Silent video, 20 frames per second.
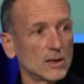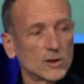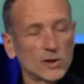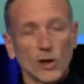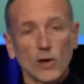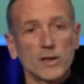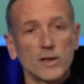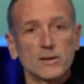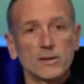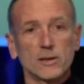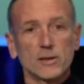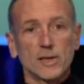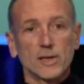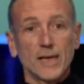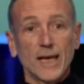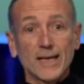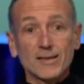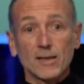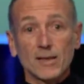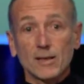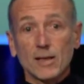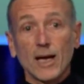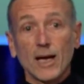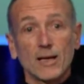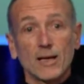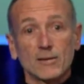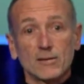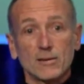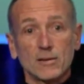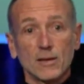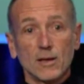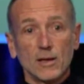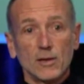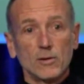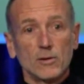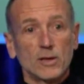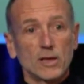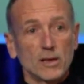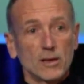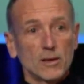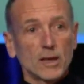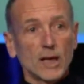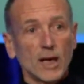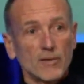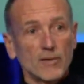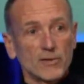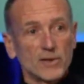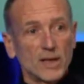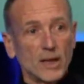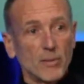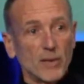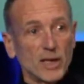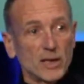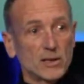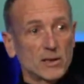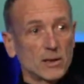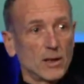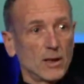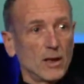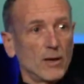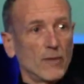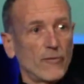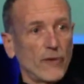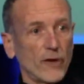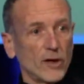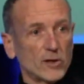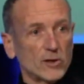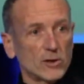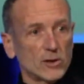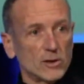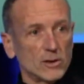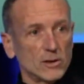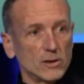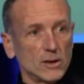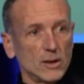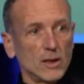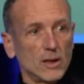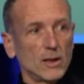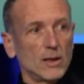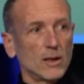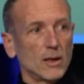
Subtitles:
Soil is not an asset class. You cannot have a damage function